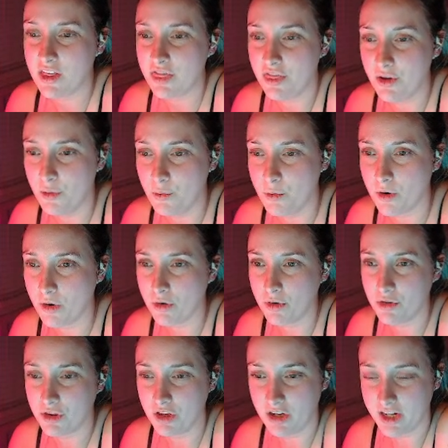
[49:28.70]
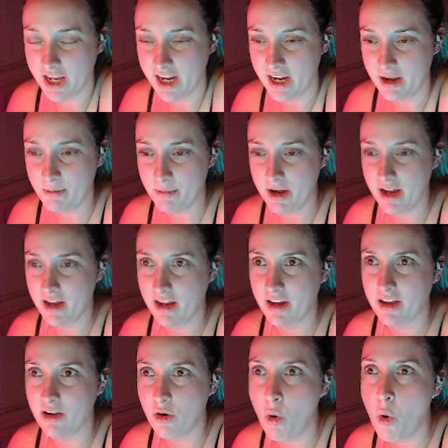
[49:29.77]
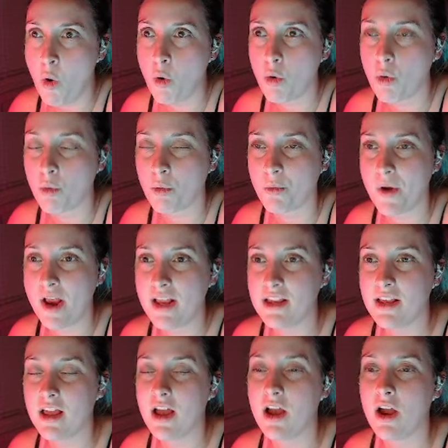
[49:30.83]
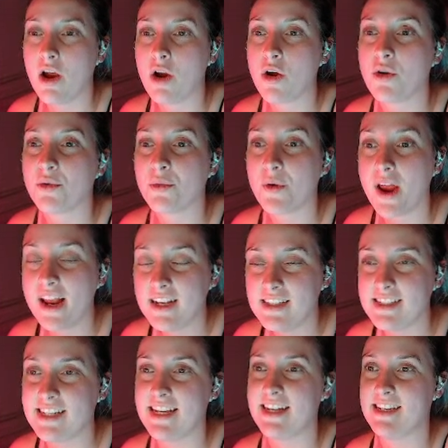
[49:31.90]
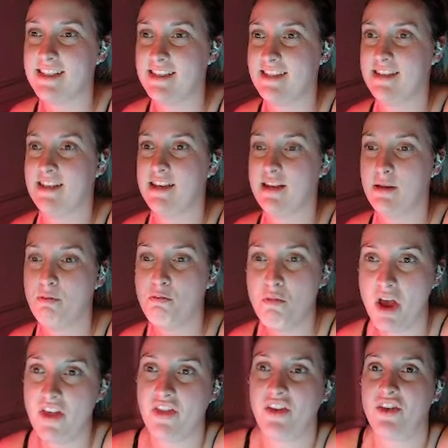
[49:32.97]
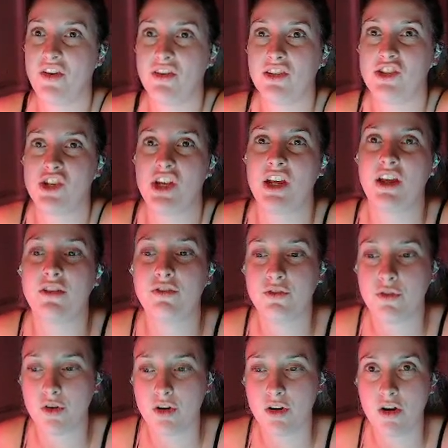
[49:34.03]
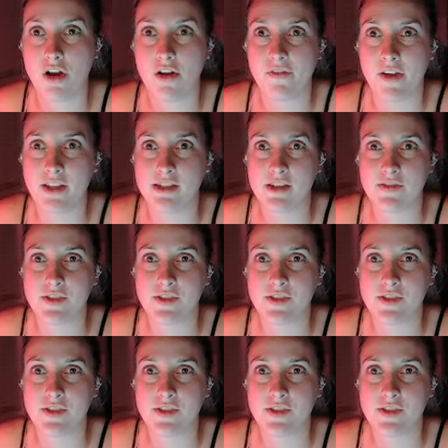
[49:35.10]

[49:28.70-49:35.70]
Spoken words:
the world looking at my horrendous methodology for offensive